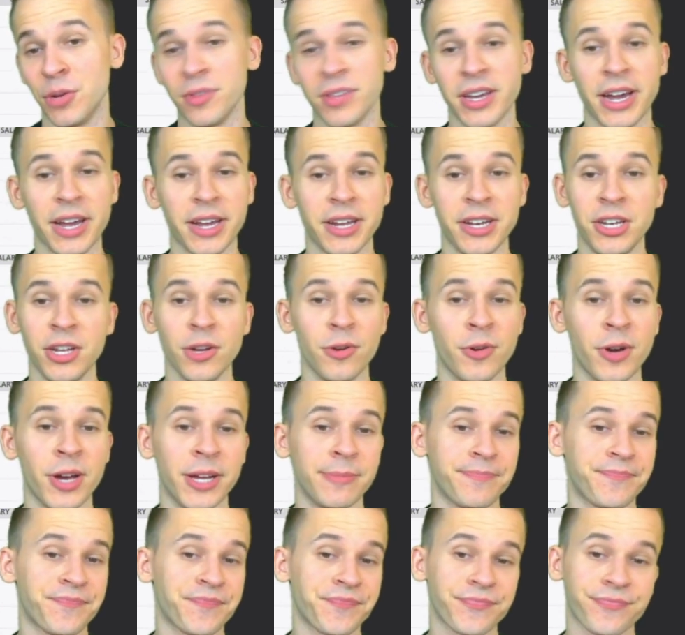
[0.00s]
think I can do
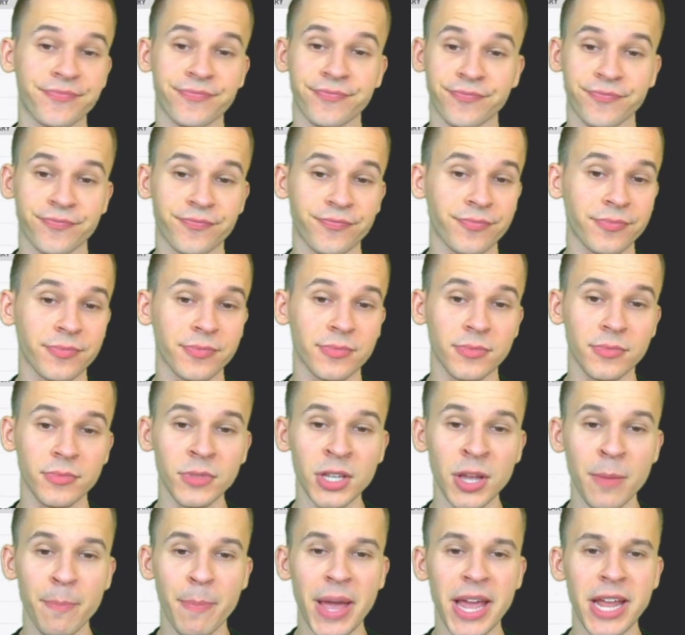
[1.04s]
it.
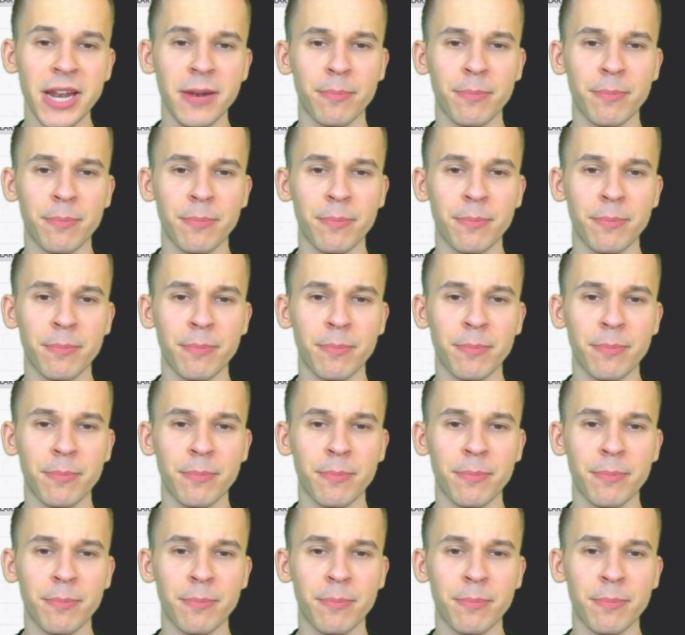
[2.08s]
Peyton